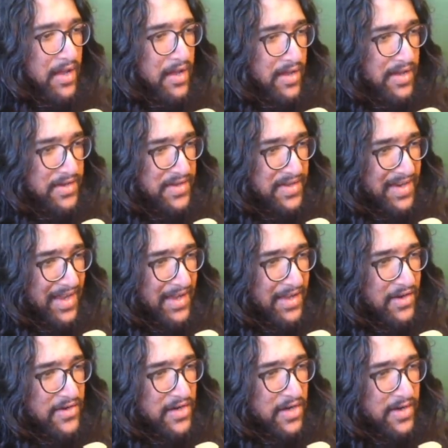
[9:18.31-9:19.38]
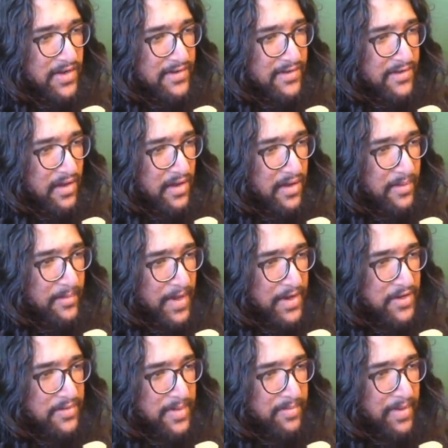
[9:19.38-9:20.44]
into the tankier targets,
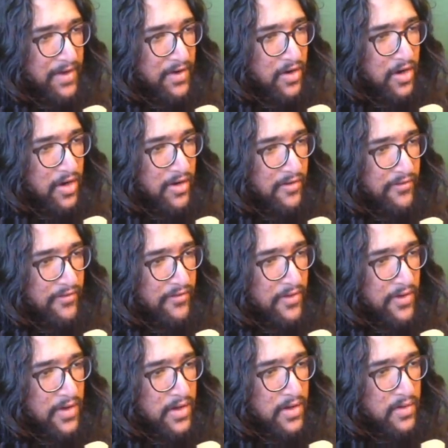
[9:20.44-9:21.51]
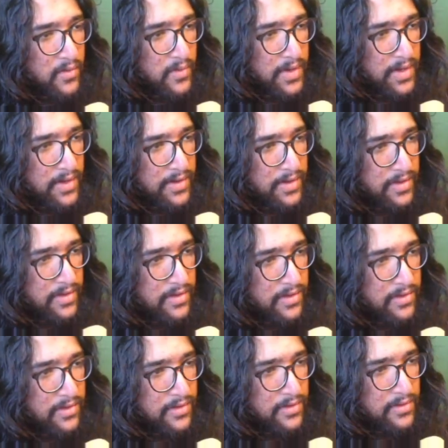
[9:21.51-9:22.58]
and you'll be better off
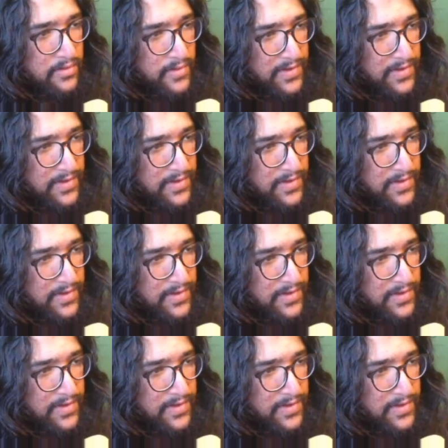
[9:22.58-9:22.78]
with...